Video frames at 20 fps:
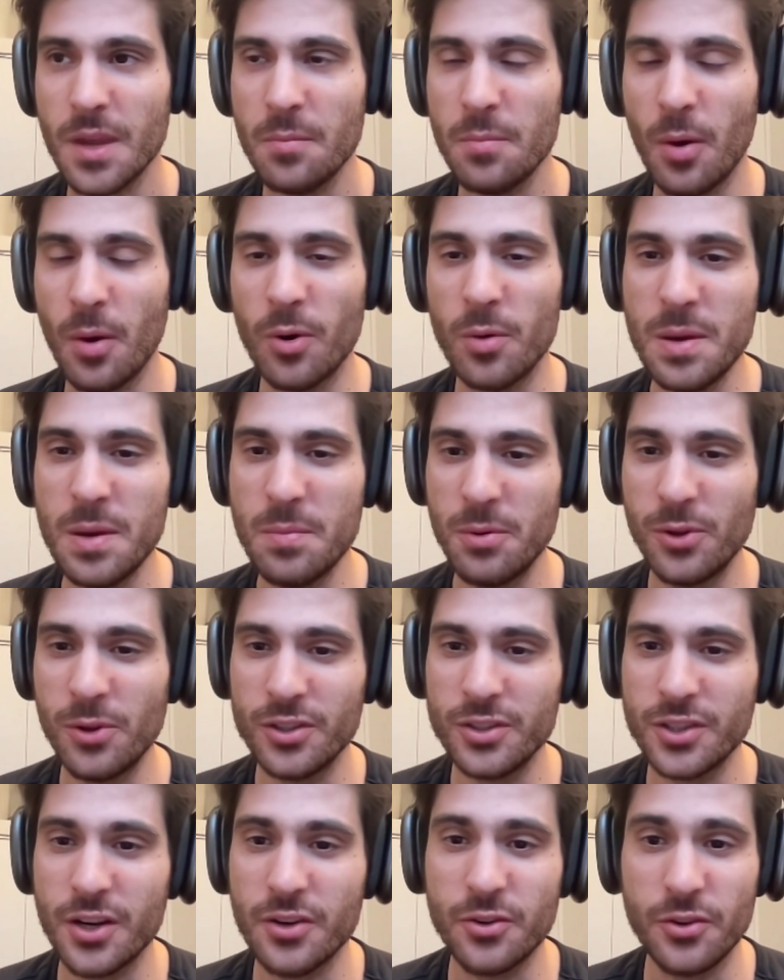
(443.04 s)
But when people
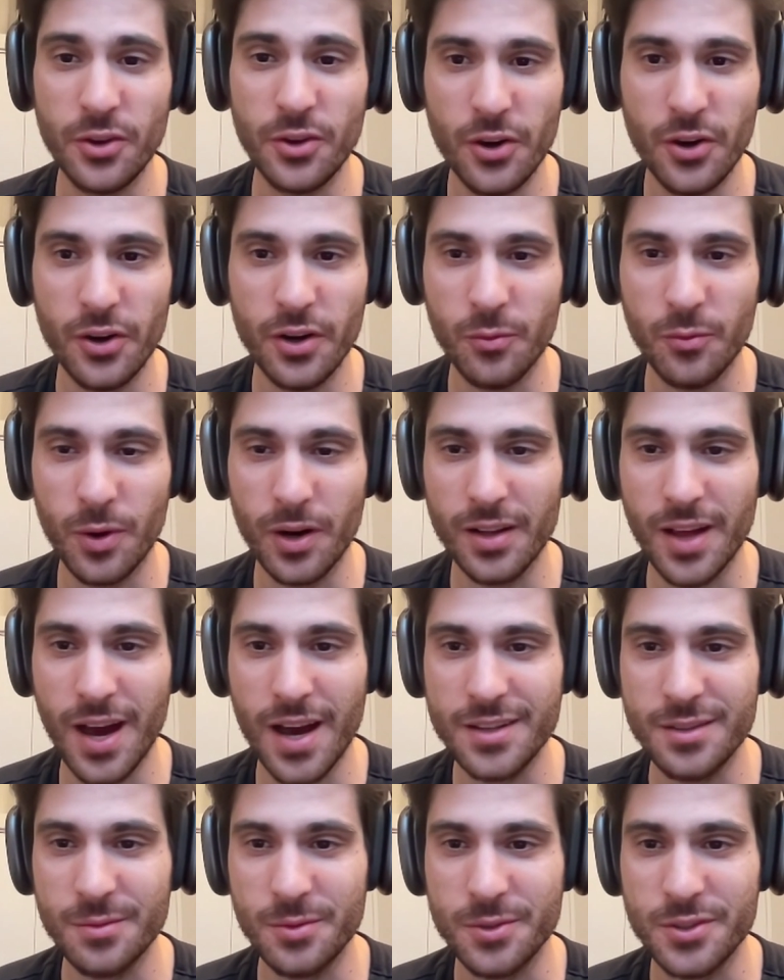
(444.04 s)
looked under the hood of what
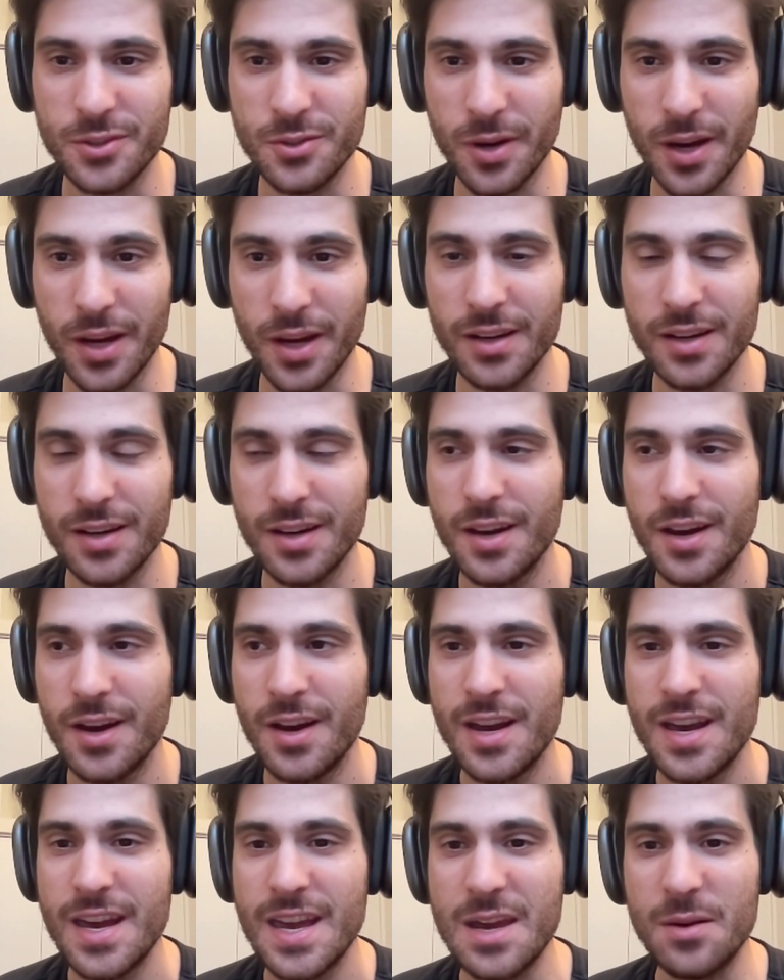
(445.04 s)
Eliza was doing,
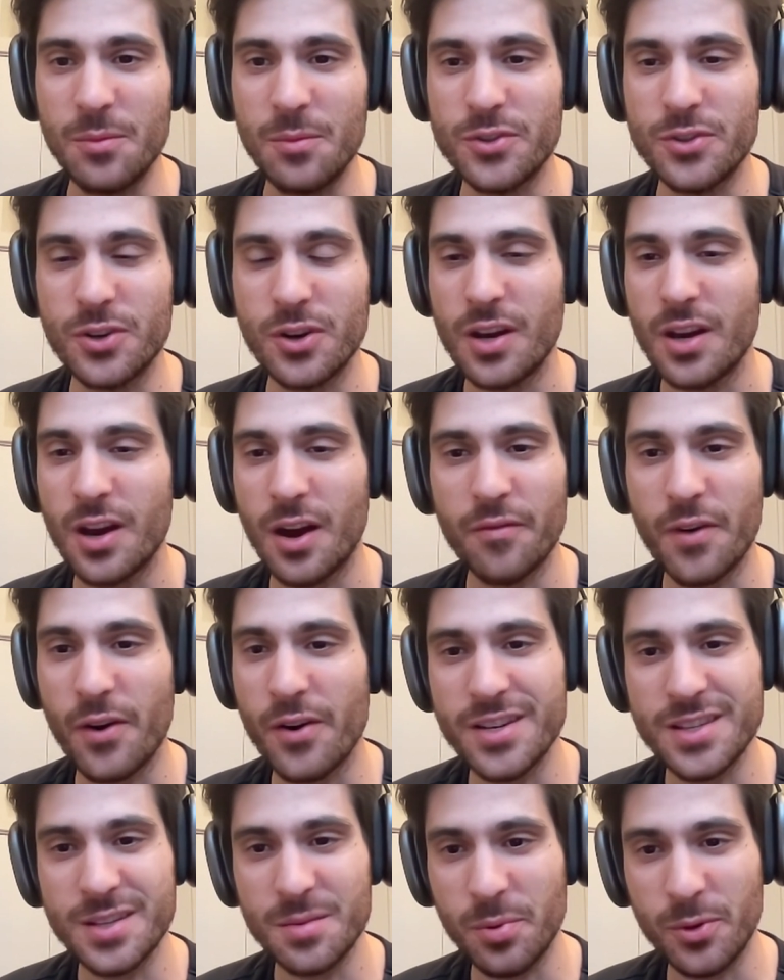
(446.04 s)
it was a
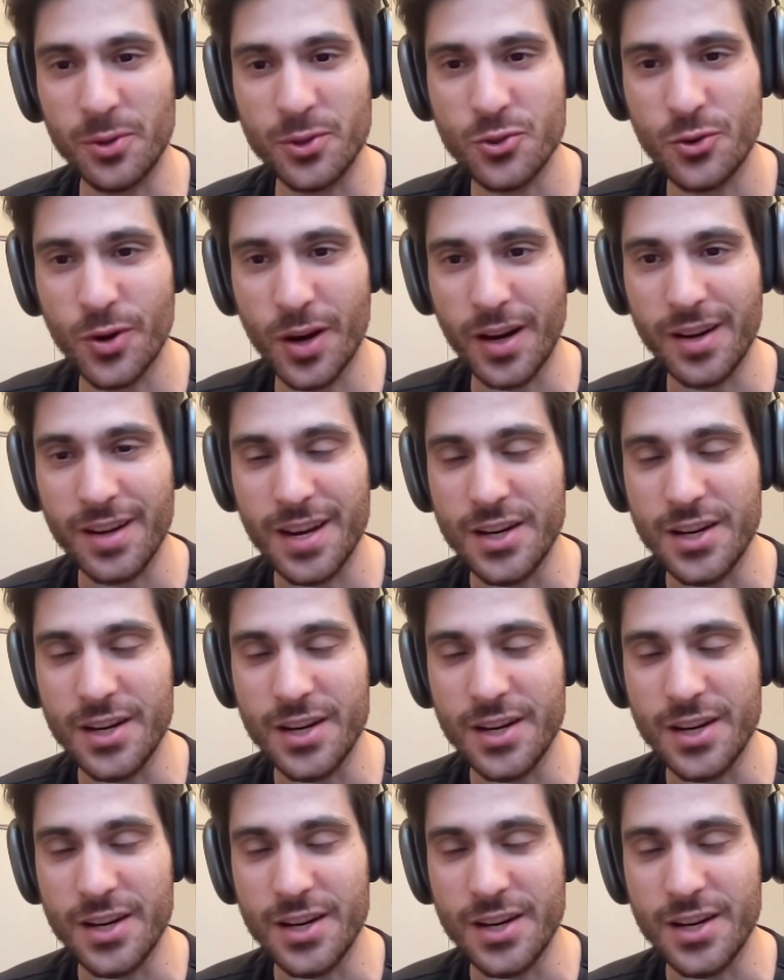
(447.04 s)
very simple trick.